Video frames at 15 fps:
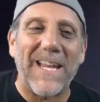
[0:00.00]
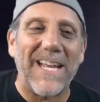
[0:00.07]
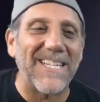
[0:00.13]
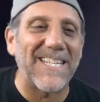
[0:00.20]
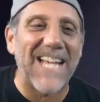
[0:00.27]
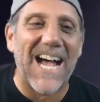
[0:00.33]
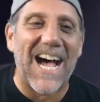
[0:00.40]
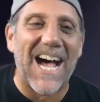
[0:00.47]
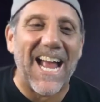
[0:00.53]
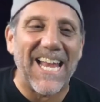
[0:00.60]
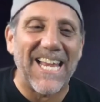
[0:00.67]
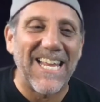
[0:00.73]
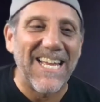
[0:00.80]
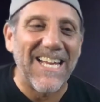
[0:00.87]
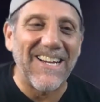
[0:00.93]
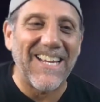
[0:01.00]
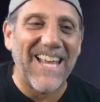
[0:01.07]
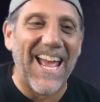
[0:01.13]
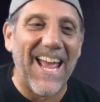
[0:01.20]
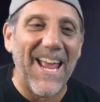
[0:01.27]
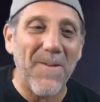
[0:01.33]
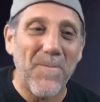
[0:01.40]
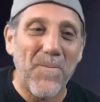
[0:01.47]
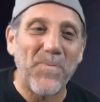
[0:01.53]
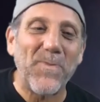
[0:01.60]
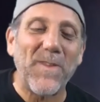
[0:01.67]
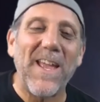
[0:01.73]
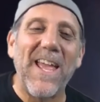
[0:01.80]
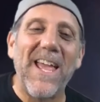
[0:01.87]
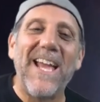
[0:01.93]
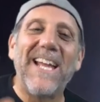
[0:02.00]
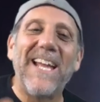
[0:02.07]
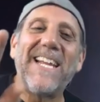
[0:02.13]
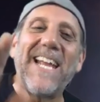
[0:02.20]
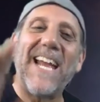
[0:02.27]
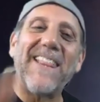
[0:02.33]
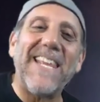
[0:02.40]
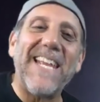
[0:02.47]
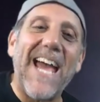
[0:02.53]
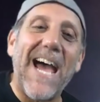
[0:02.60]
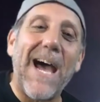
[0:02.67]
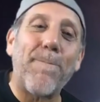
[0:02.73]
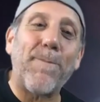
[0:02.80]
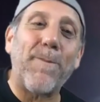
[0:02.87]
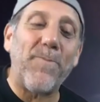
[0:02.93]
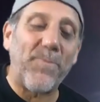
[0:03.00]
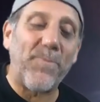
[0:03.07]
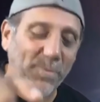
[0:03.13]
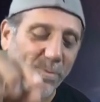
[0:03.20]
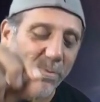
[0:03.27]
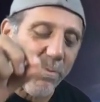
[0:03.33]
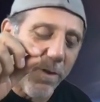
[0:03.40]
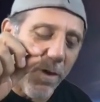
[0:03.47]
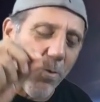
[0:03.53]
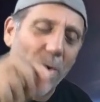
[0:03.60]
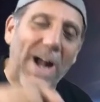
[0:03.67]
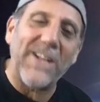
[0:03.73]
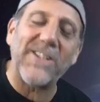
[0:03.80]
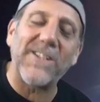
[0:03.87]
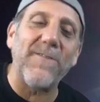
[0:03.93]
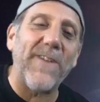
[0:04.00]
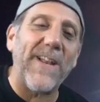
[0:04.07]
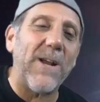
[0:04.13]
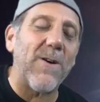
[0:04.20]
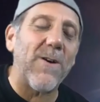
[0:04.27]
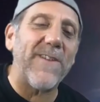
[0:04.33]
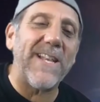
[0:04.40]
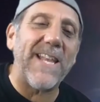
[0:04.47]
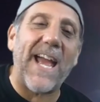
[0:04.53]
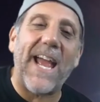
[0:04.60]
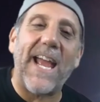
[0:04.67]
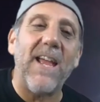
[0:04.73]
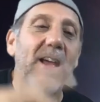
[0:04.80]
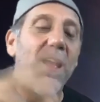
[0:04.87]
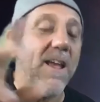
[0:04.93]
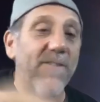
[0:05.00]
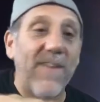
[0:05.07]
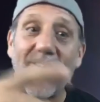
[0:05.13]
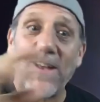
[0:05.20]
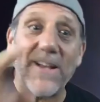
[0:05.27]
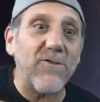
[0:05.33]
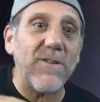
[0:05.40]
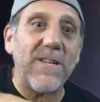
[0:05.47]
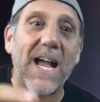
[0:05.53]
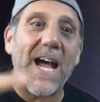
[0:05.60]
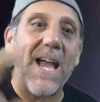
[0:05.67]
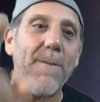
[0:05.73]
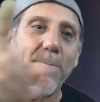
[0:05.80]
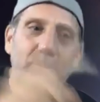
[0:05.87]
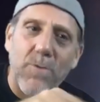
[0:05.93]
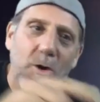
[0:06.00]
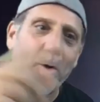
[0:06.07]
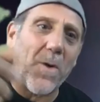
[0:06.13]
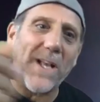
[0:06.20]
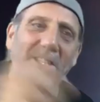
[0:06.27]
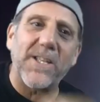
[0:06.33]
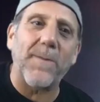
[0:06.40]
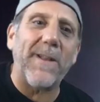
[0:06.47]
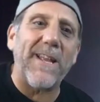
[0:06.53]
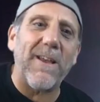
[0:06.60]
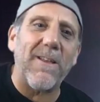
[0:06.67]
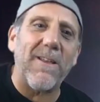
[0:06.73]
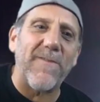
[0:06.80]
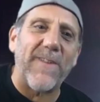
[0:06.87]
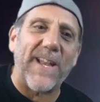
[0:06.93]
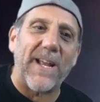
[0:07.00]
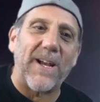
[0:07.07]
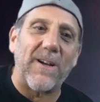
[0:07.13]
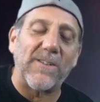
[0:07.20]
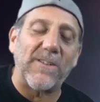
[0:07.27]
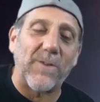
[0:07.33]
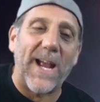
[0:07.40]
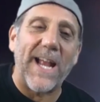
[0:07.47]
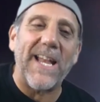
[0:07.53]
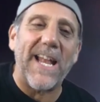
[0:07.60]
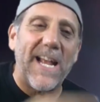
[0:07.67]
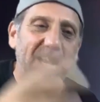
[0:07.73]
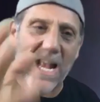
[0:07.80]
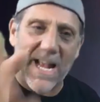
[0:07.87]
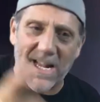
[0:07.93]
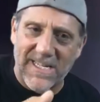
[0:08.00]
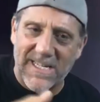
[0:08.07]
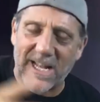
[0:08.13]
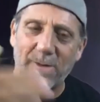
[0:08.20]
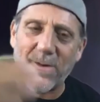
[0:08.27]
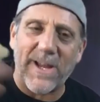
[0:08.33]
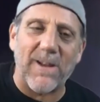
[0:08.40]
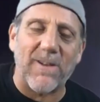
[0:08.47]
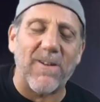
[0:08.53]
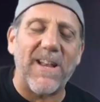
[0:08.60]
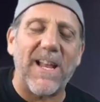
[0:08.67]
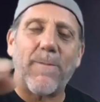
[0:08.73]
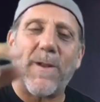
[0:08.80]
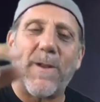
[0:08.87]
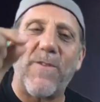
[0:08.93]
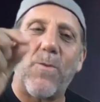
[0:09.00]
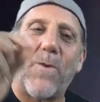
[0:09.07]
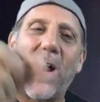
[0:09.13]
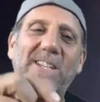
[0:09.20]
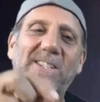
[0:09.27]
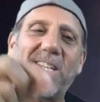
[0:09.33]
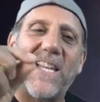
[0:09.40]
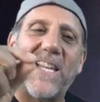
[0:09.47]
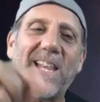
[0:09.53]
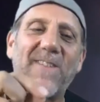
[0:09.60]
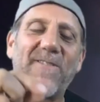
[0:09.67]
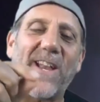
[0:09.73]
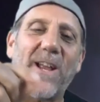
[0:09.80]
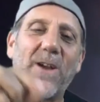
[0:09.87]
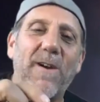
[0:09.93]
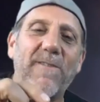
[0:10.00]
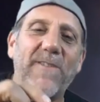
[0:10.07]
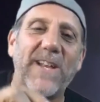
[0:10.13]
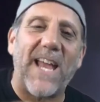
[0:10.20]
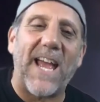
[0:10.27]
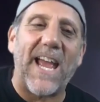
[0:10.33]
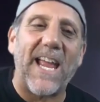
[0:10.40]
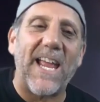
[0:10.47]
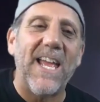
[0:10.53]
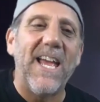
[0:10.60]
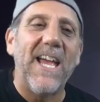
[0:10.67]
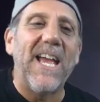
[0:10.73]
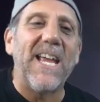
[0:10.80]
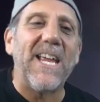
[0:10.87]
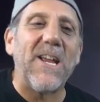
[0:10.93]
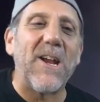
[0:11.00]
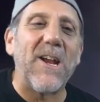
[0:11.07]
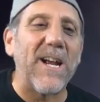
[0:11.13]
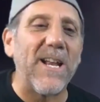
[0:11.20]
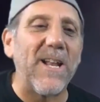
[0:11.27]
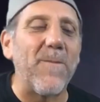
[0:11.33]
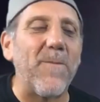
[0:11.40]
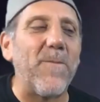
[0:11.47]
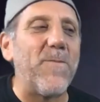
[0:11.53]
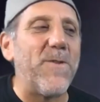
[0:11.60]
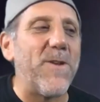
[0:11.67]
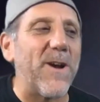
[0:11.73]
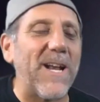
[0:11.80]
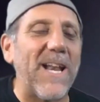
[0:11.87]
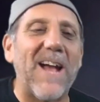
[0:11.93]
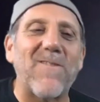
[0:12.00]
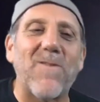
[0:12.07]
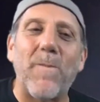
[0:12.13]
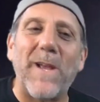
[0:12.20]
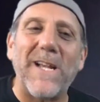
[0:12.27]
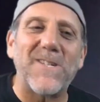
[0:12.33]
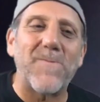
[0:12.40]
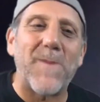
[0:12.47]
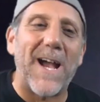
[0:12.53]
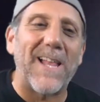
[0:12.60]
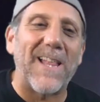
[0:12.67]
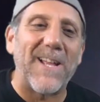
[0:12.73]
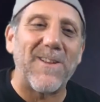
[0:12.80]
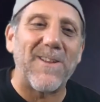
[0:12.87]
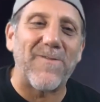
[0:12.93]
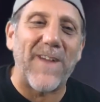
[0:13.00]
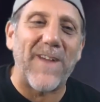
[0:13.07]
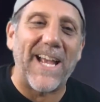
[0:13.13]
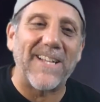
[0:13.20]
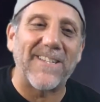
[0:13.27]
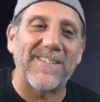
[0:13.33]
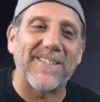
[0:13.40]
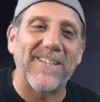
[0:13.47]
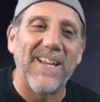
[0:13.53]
inside. Okay. Get the app, watch the video every day. If you have extra time, we'll watch some of the other videos, right? Accelerate your learning. But if you watch the daily video every day, you're going to have a big smile on your face,